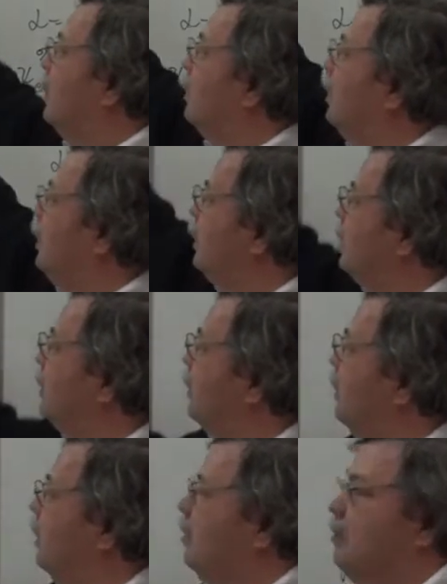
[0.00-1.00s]
these
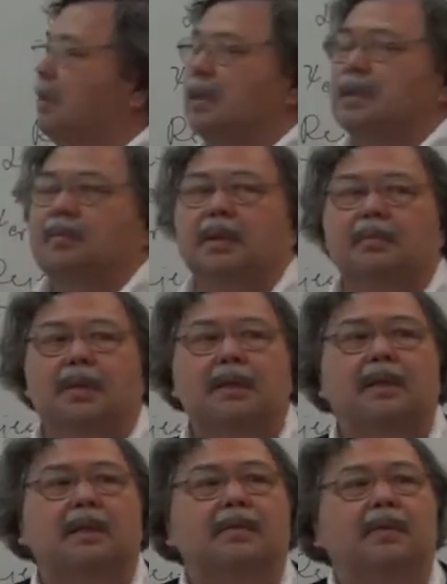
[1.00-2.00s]

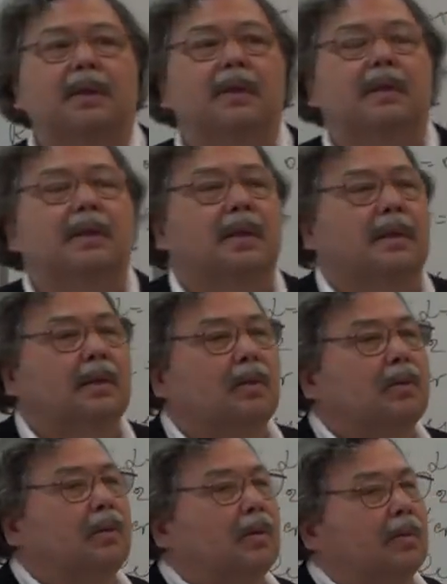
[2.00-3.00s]
must reflect this
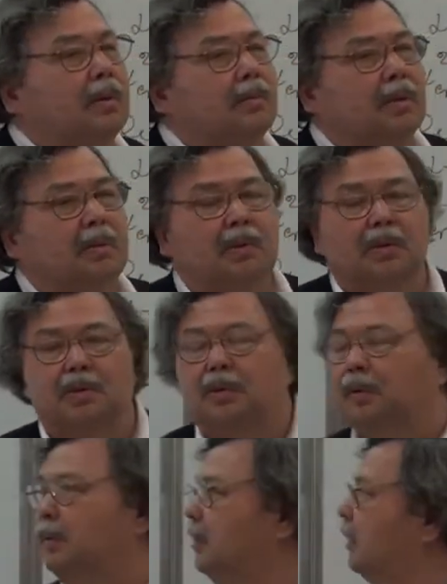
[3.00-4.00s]
unknown common
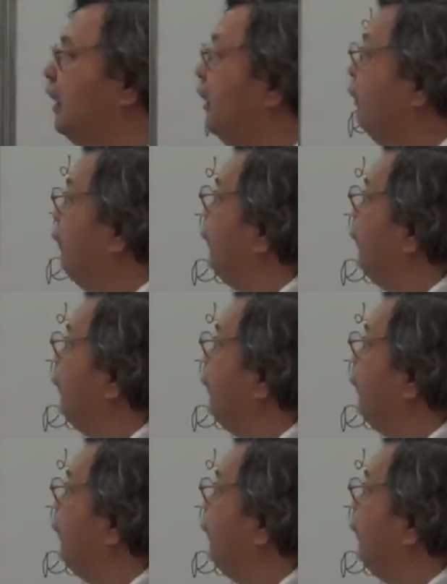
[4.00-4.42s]
proportion. Okay?